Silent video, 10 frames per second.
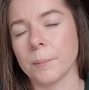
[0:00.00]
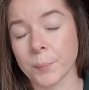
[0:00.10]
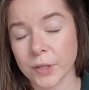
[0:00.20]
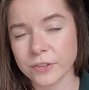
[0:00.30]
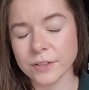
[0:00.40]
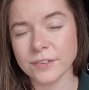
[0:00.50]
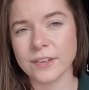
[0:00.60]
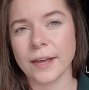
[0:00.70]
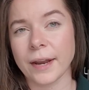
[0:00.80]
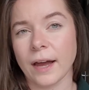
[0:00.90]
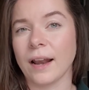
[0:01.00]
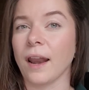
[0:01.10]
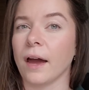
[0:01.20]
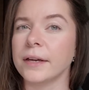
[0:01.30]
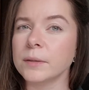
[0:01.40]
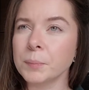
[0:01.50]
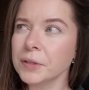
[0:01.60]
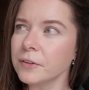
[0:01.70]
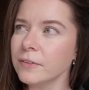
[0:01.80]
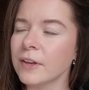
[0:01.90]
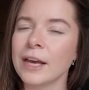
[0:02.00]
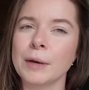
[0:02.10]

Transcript: buttoned, and I like it buttoned,